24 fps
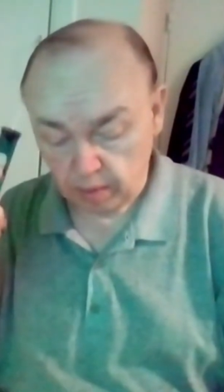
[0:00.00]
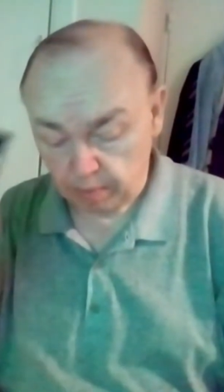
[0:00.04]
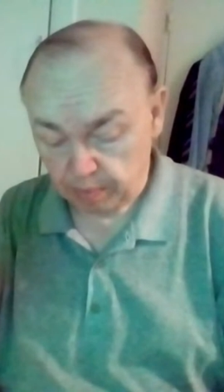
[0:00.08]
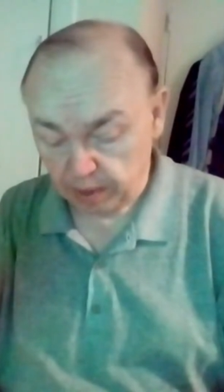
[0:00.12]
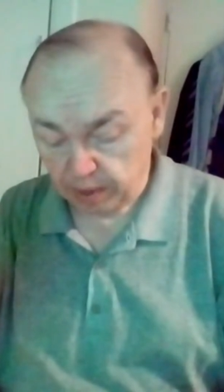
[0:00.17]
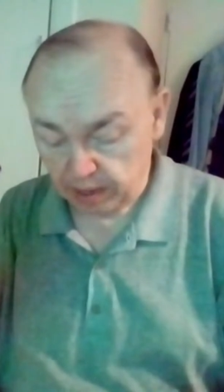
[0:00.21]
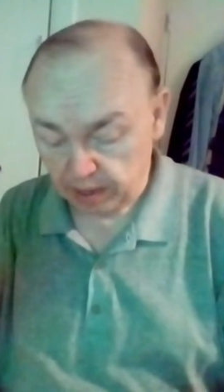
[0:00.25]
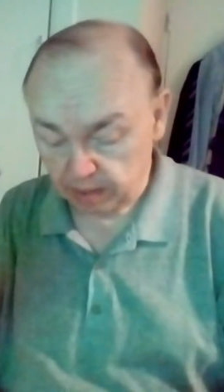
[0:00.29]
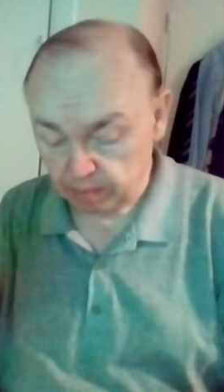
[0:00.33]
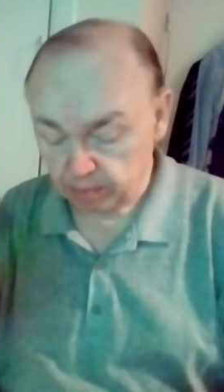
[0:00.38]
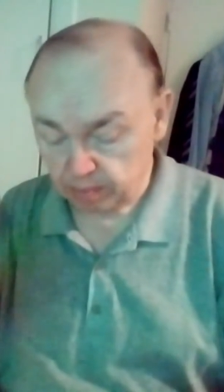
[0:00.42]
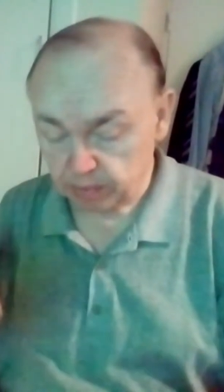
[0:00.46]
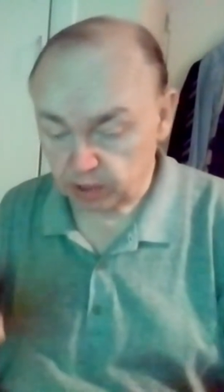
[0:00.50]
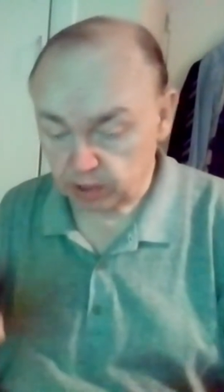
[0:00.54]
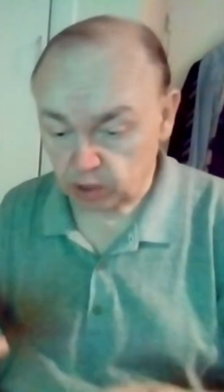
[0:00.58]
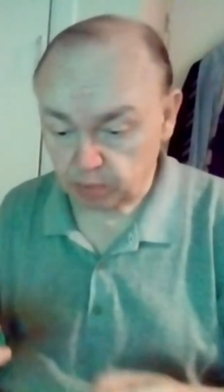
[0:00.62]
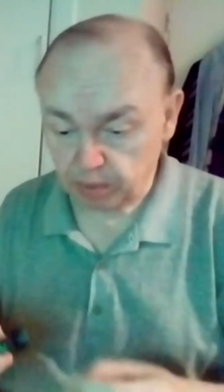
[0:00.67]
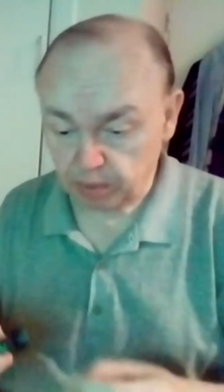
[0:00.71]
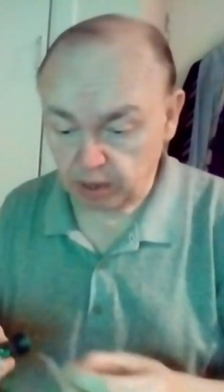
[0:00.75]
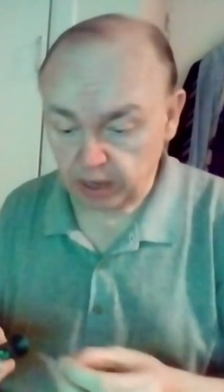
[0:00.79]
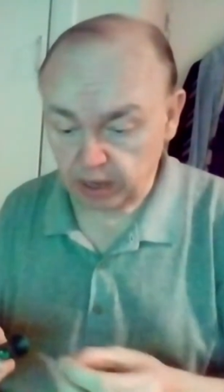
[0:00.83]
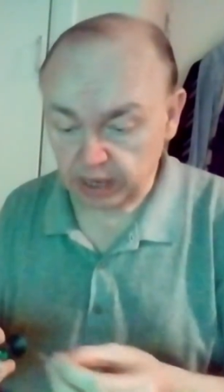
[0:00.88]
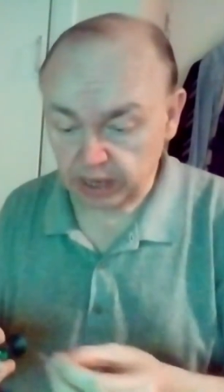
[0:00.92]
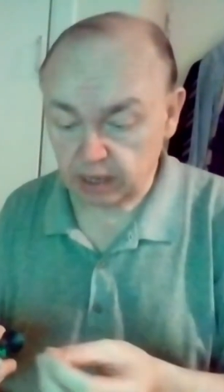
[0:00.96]
bait
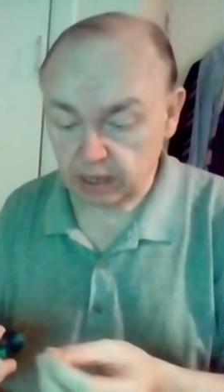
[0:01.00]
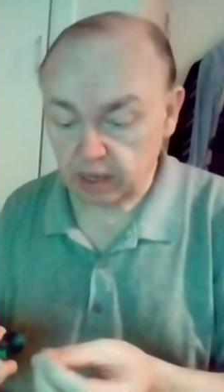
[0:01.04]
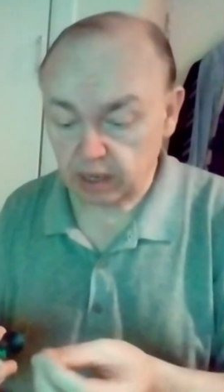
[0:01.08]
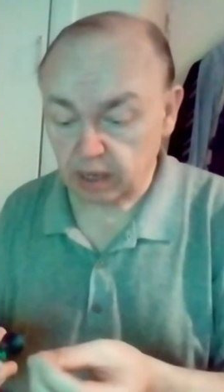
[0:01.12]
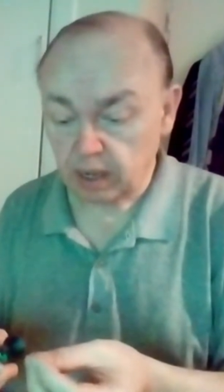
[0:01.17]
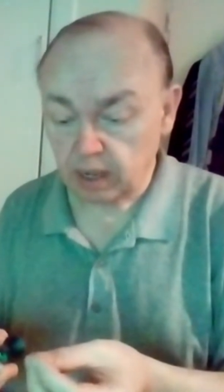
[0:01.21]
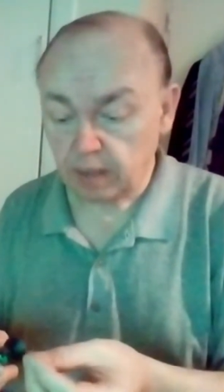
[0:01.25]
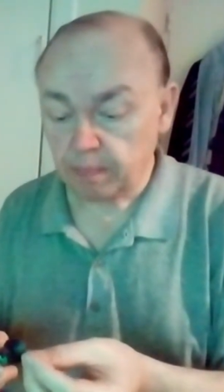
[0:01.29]
spike,